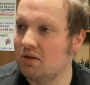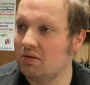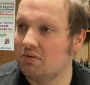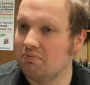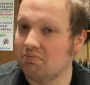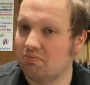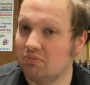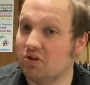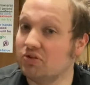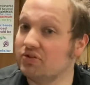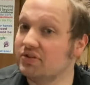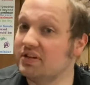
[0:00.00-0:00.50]

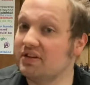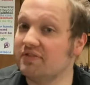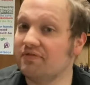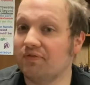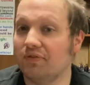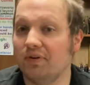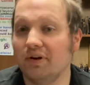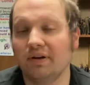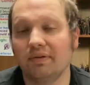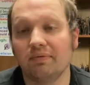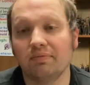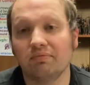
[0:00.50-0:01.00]
look
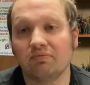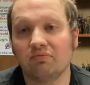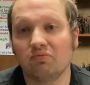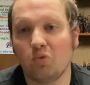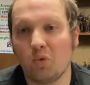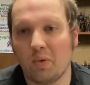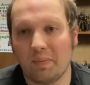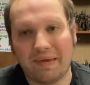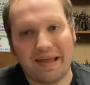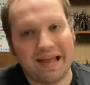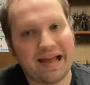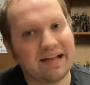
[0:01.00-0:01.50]
different. We
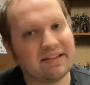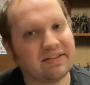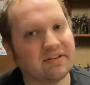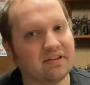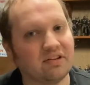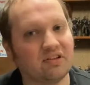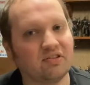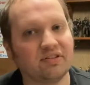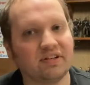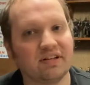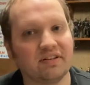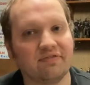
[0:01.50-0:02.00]
may act a
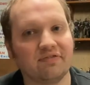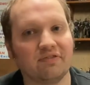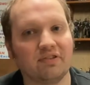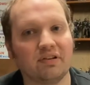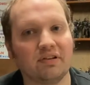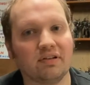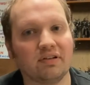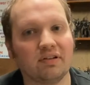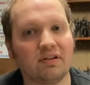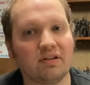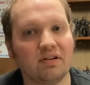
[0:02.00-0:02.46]
little different.